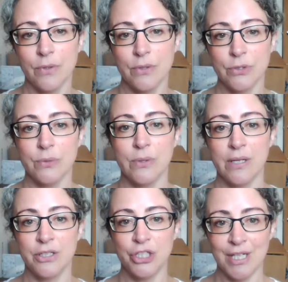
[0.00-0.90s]
you to
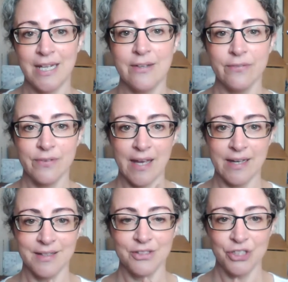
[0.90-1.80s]
achieve
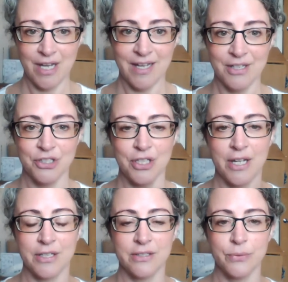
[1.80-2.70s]
that change
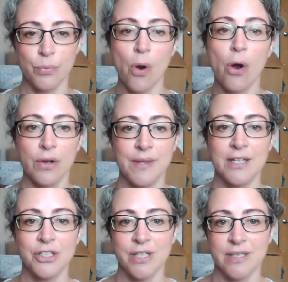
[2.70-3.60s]
and walk
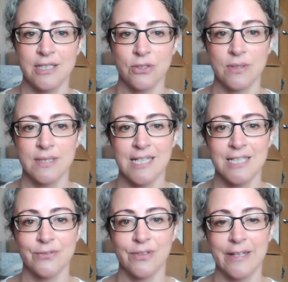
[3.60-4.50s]
that journey
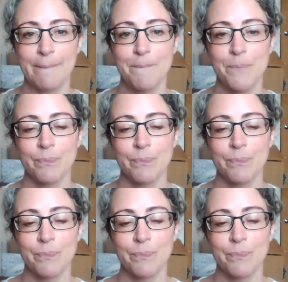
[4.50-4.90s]
successfully.